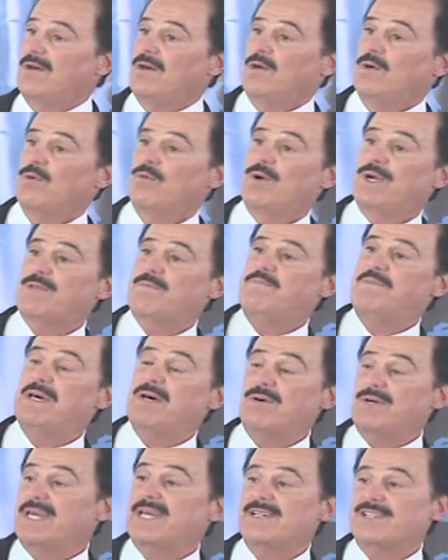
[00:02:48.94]
with
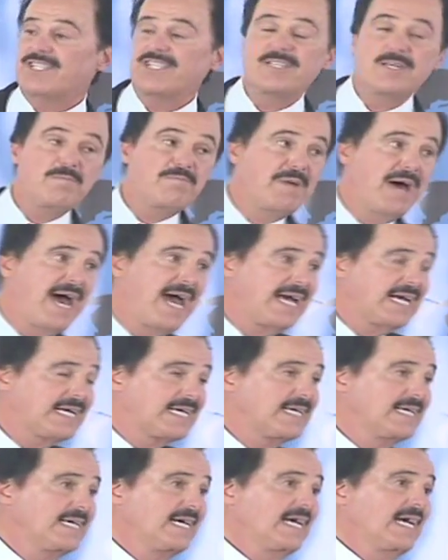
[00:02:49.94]
billions in the
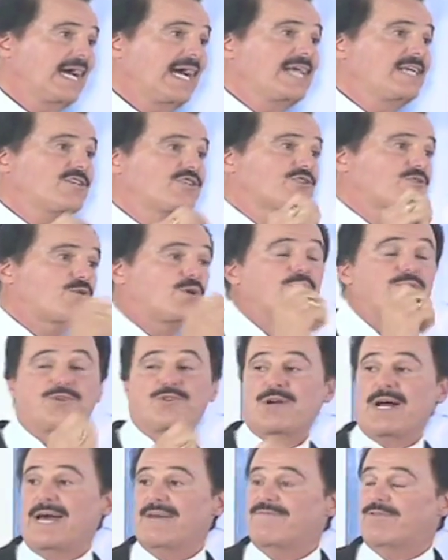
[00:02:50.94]
bank and a
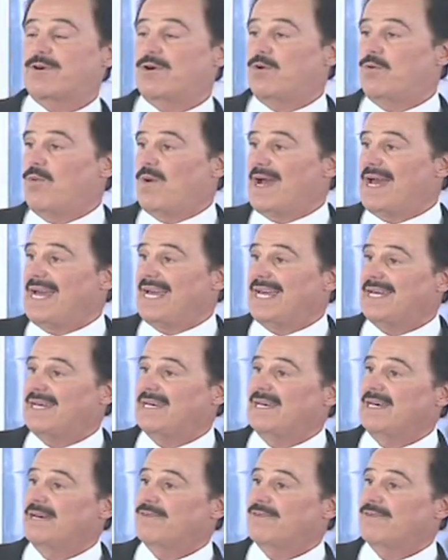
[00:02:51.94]
screwdriver away